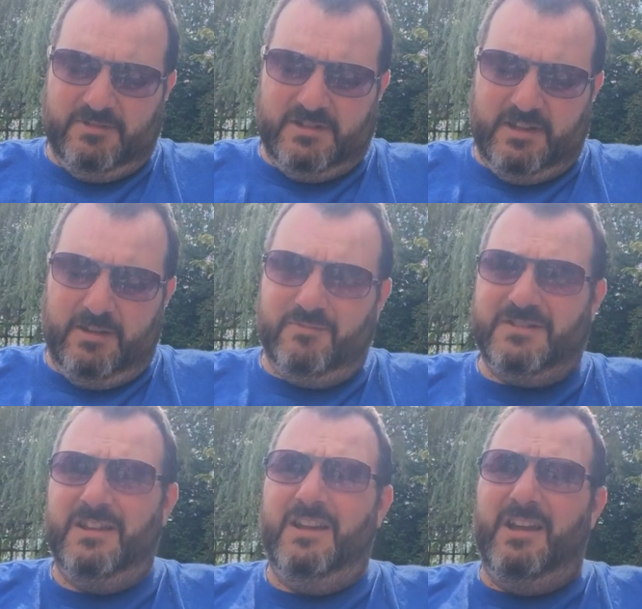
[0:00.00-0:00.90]
was there,
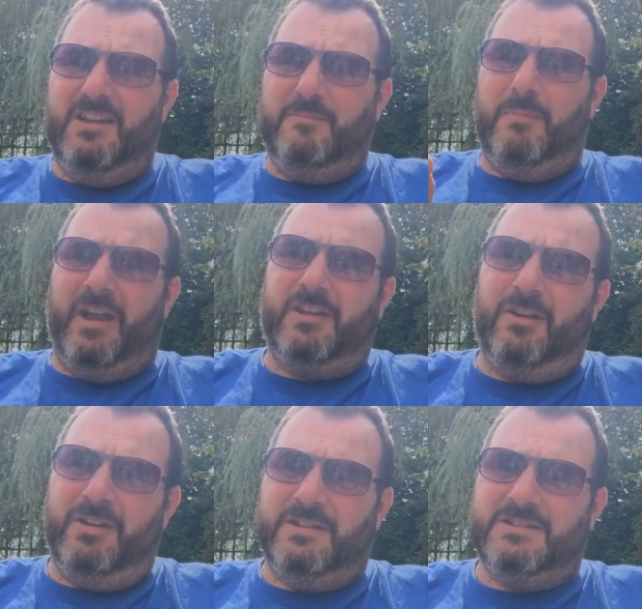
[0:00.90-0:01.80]
with Mike
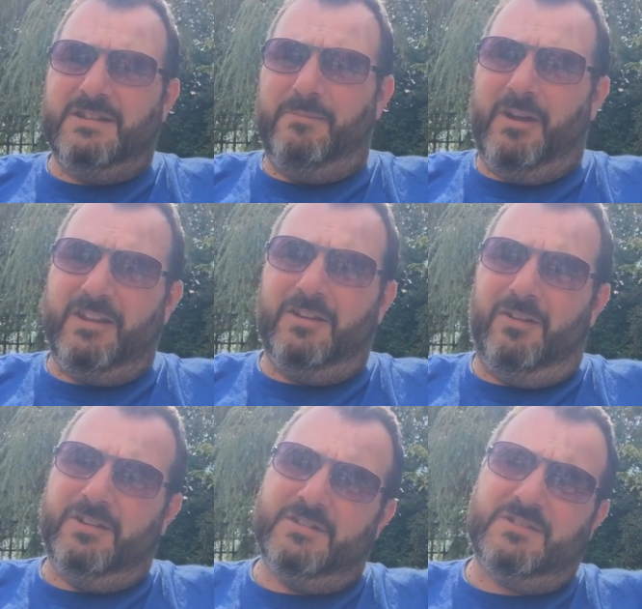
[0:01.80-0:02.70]
Collins. Now Mike
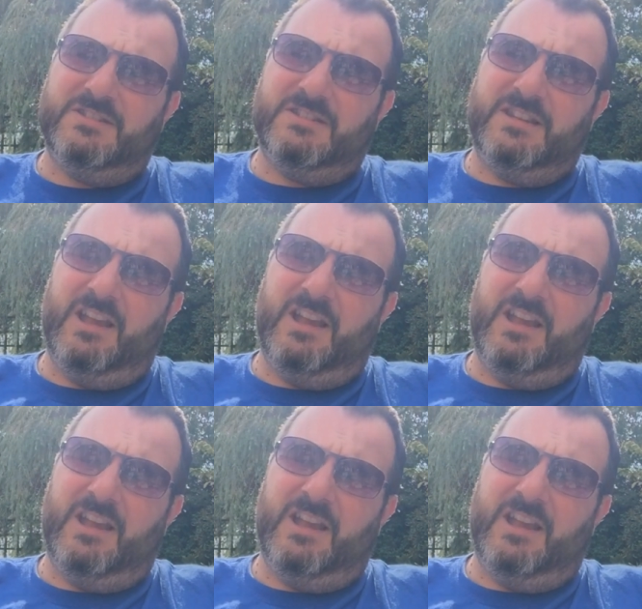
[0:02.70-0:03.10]
Collins is the